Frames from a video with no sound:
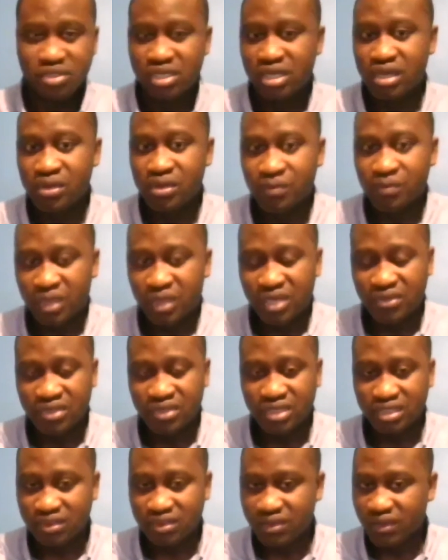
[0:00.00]
I
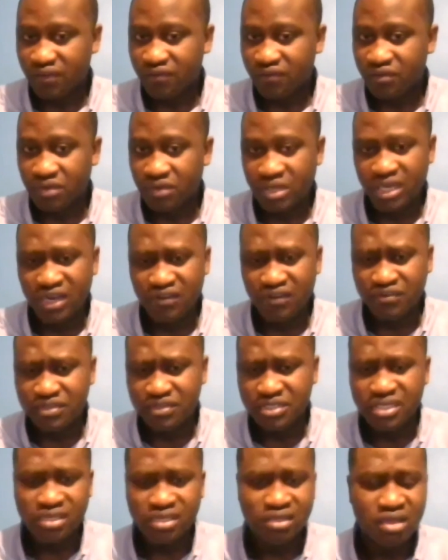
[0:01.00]
think thankfully I've
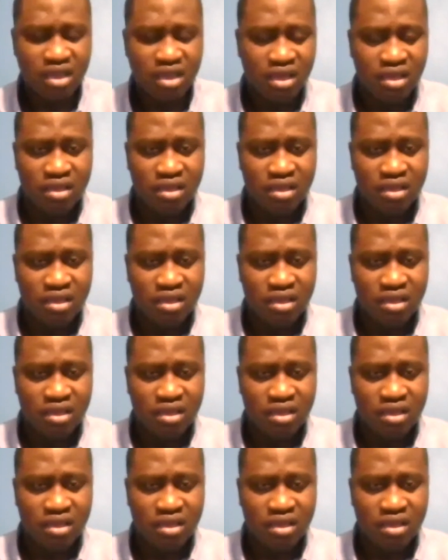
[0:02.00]
seen